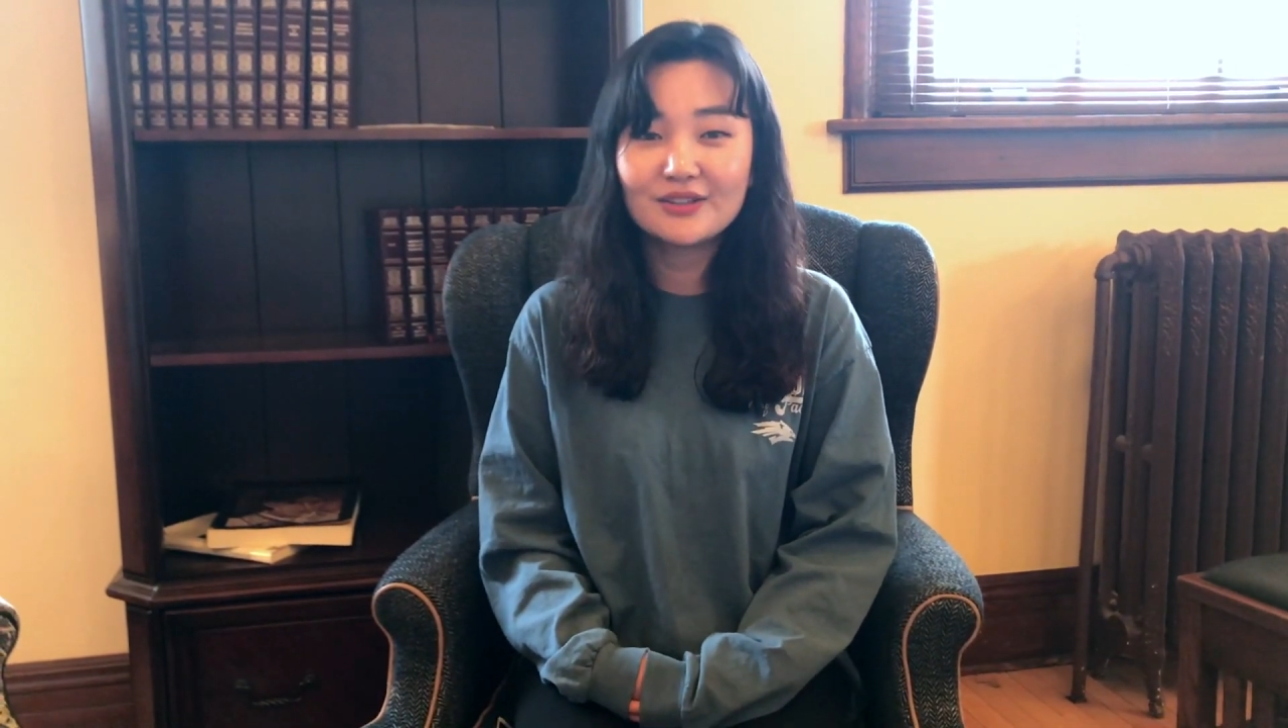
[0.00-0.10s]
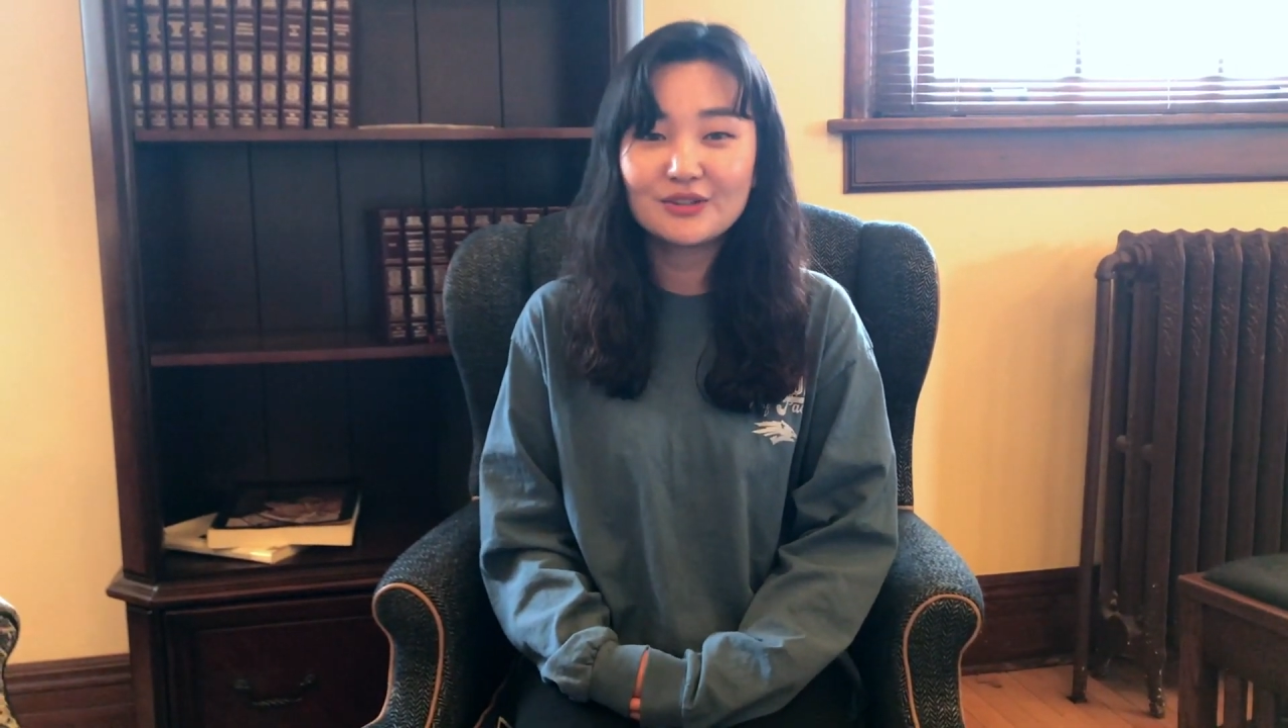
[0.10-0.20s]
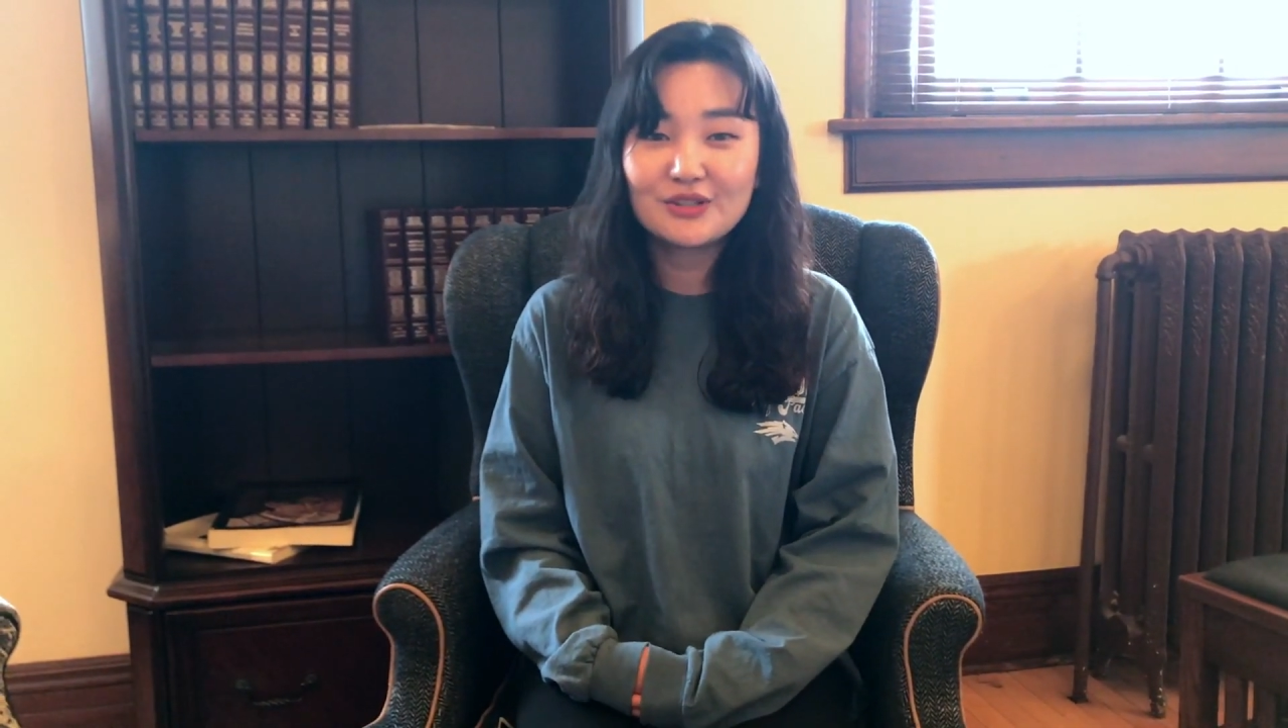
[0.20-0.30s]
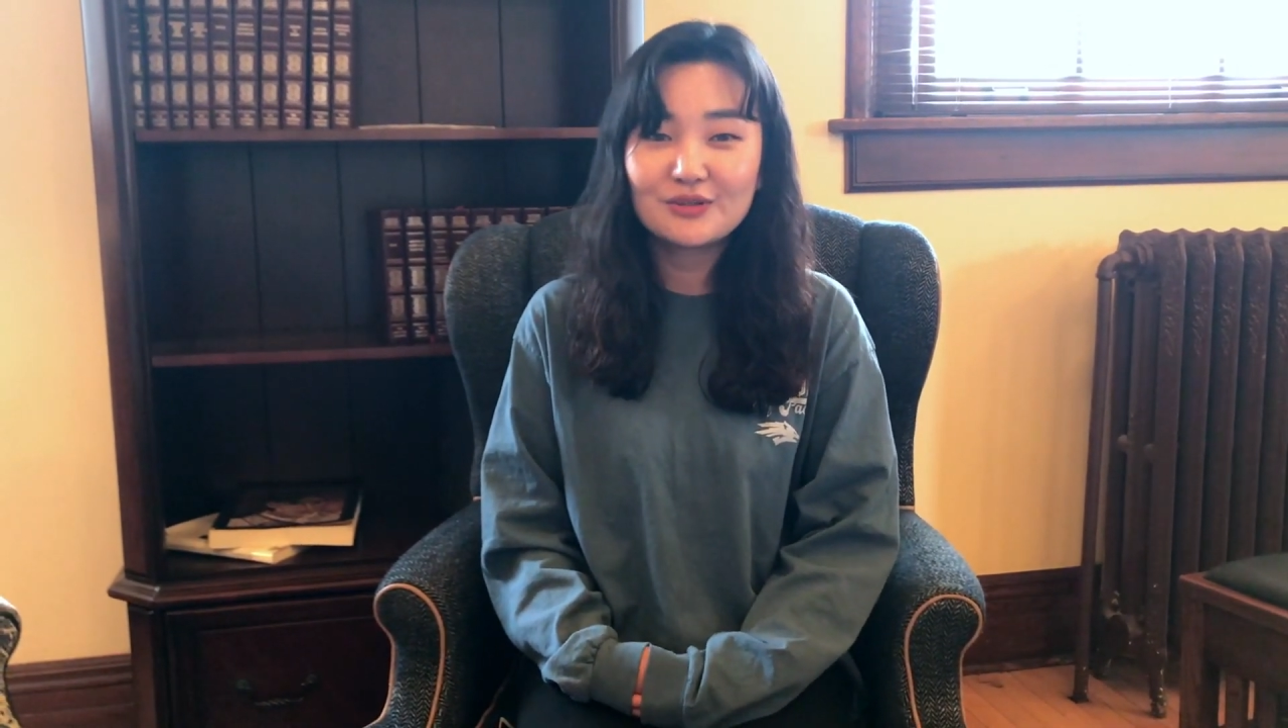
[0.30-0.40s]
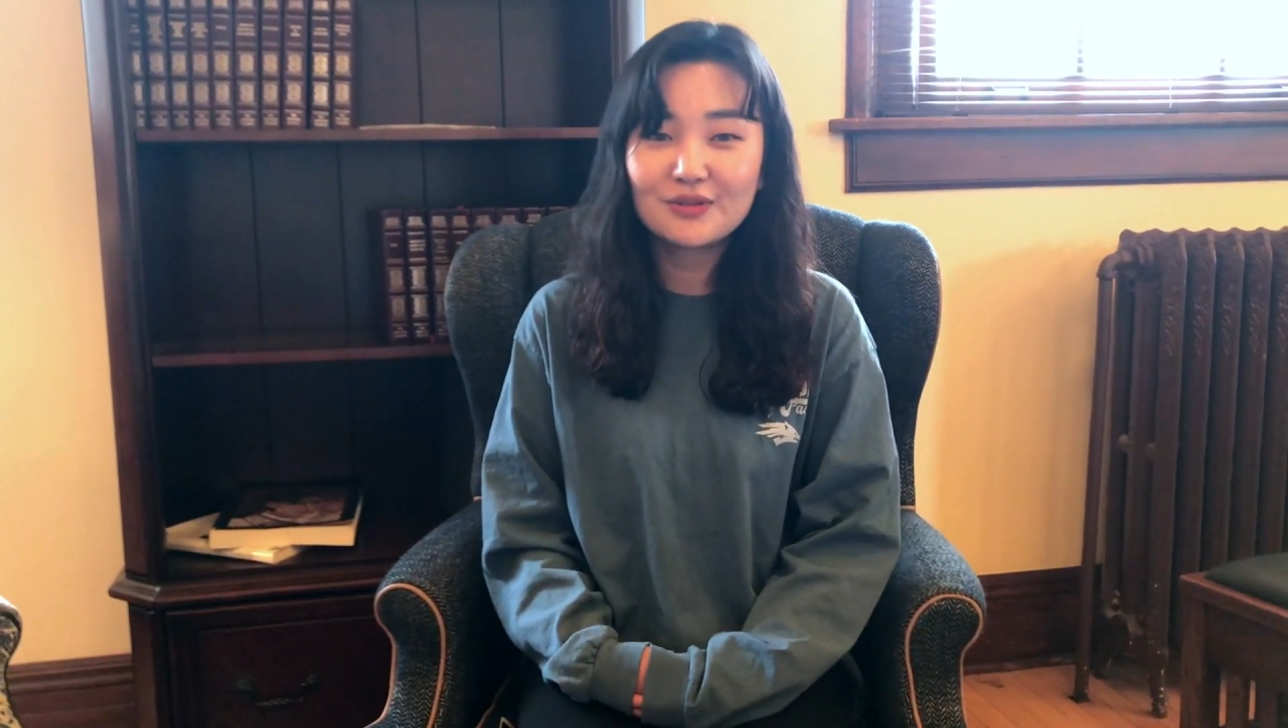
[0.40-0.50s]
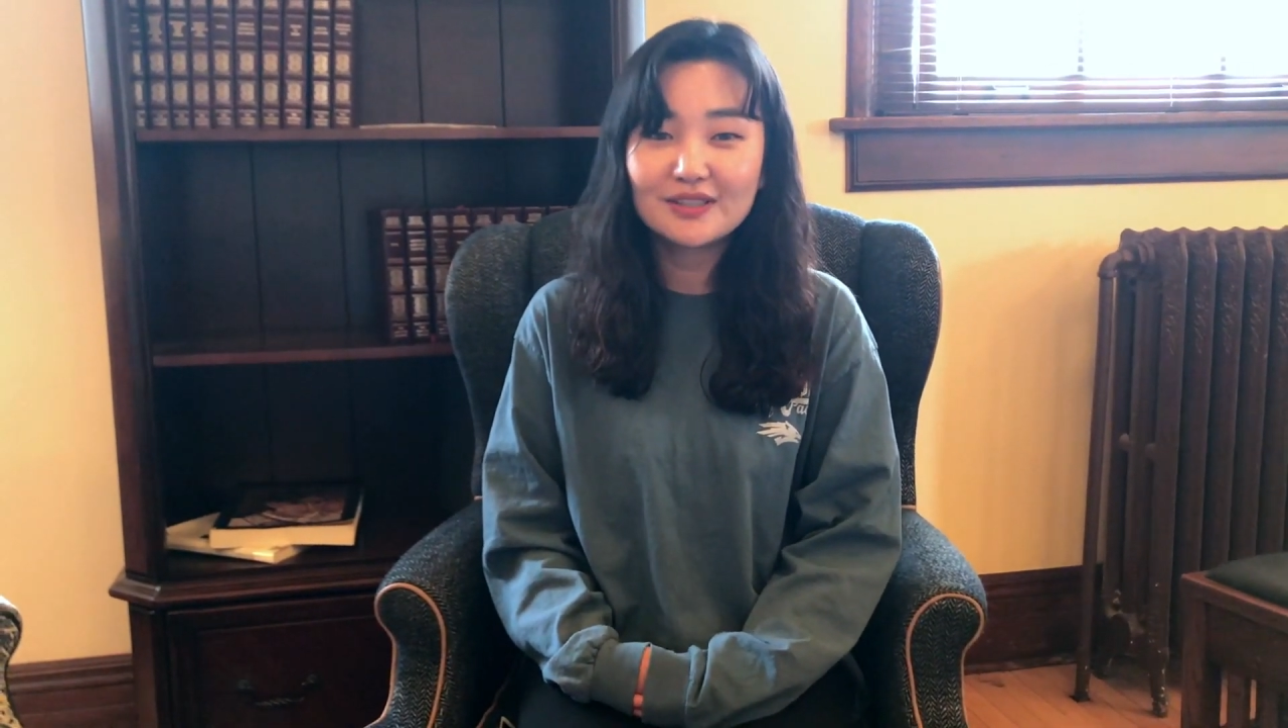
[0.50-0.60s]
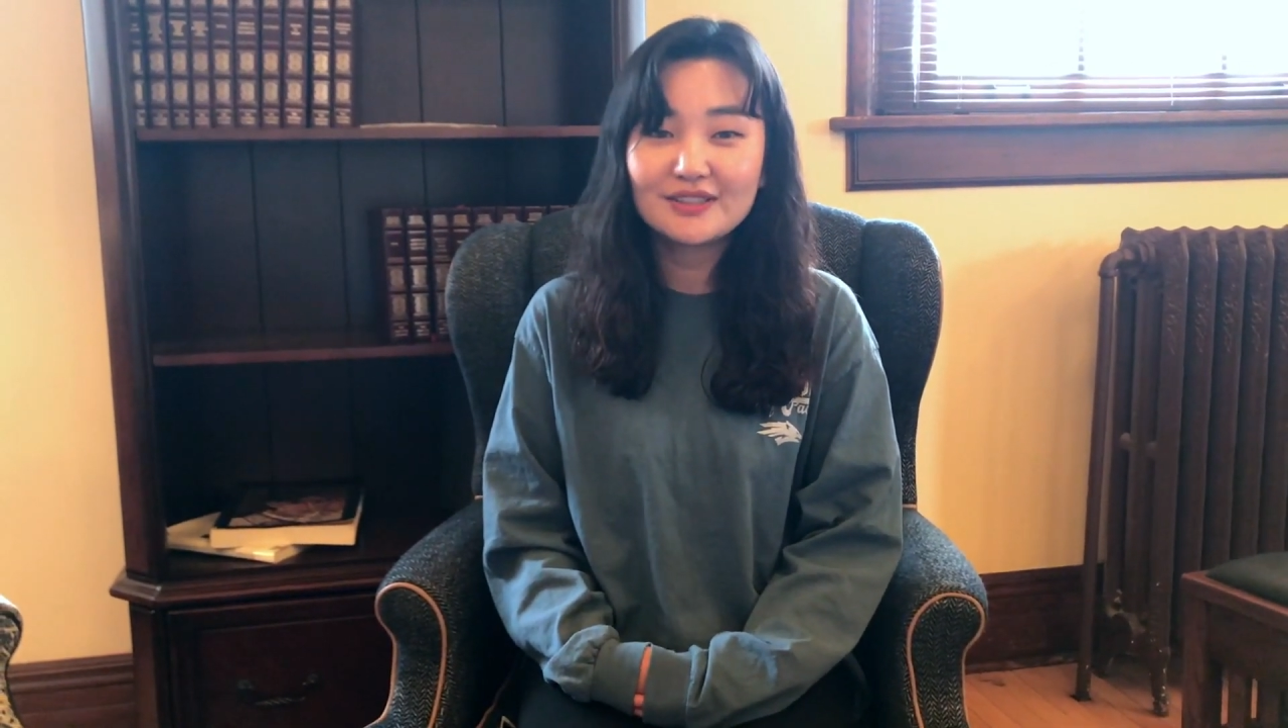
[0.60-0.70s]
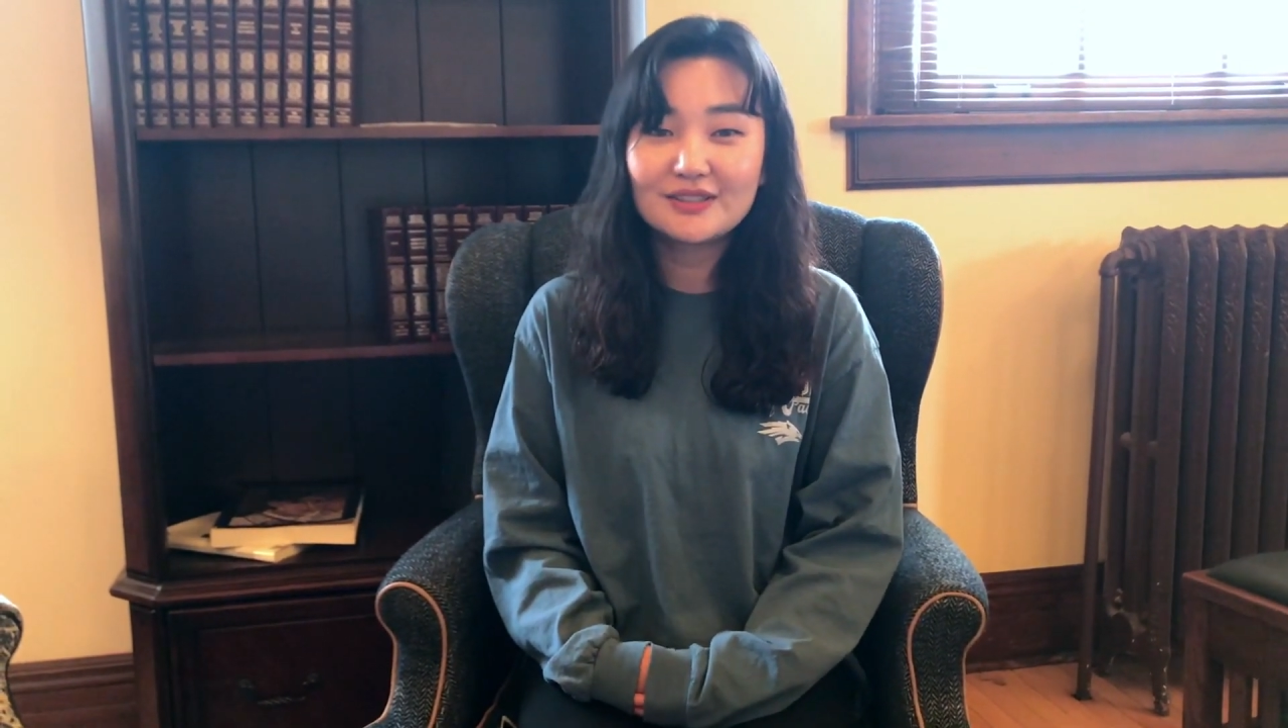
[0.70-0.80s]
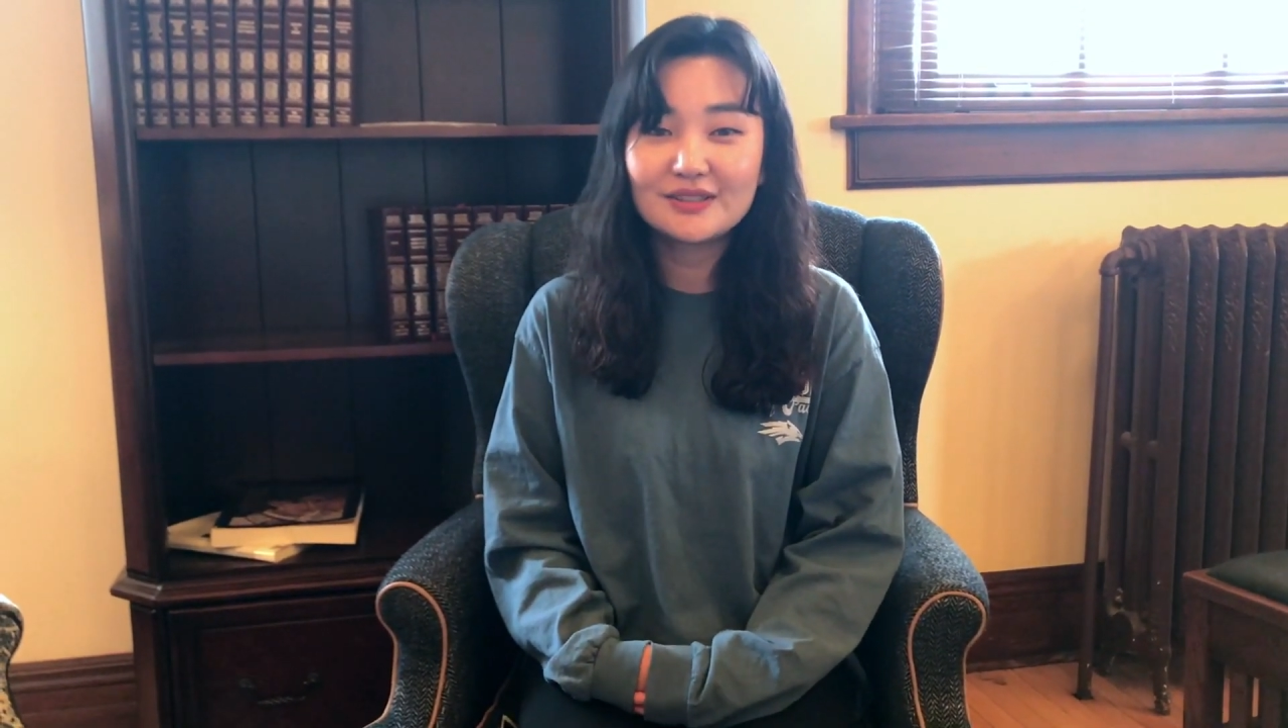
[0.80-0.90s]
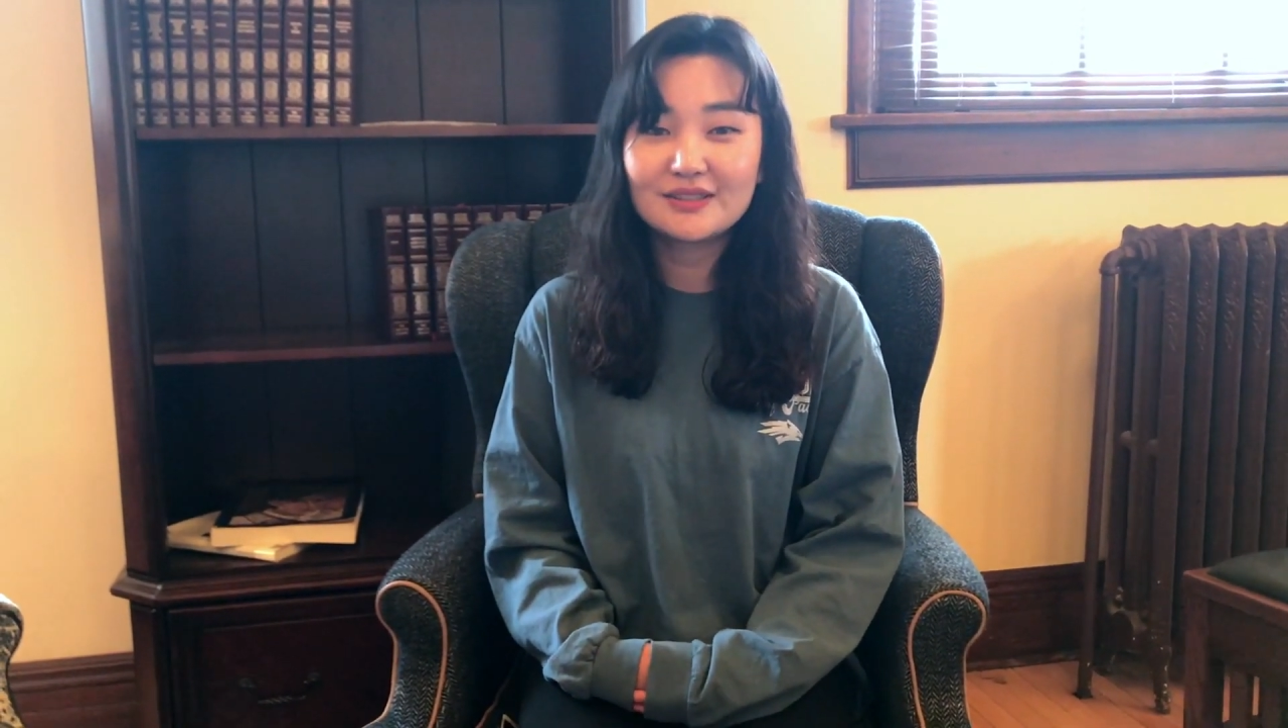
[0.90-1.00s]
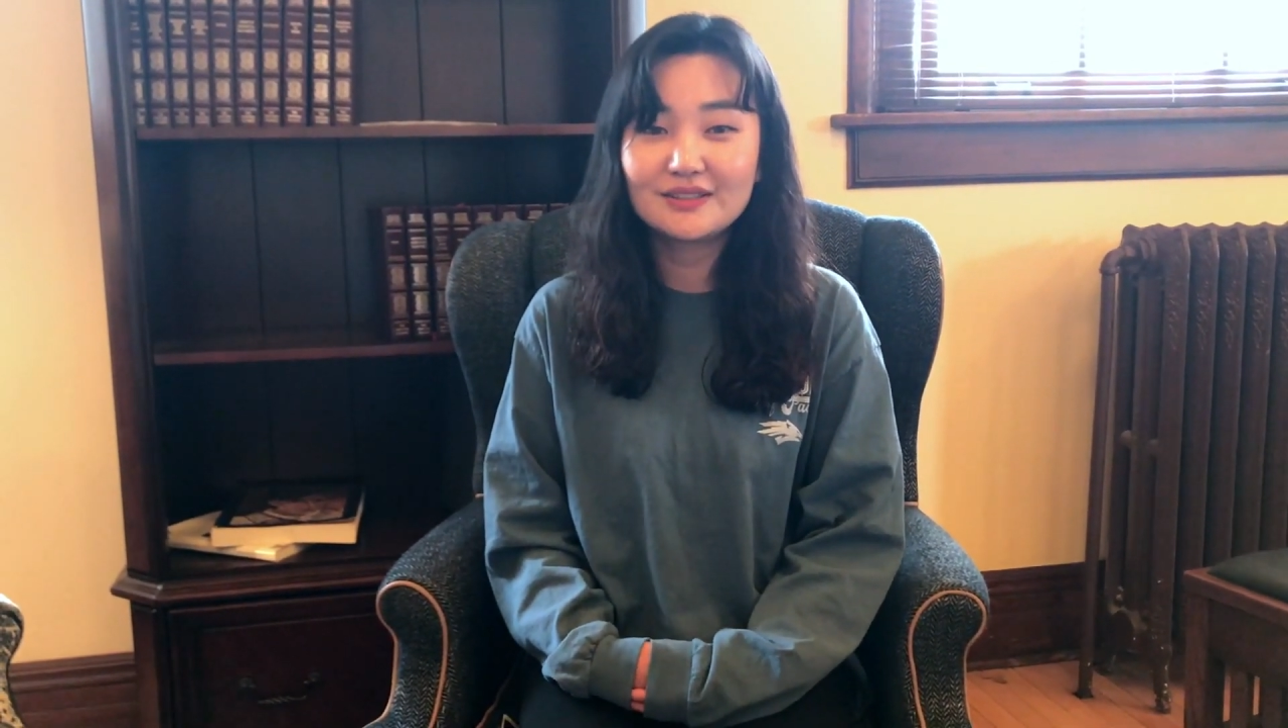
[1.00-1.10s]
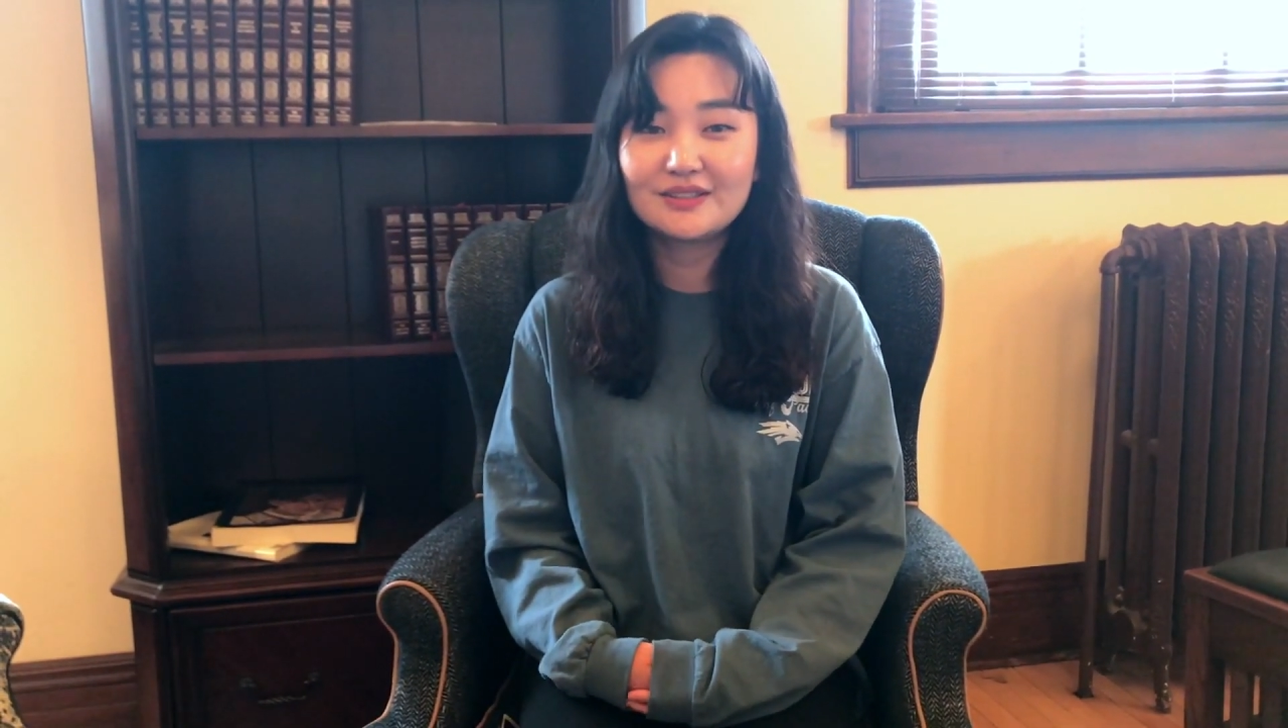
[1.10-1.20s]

Do you want to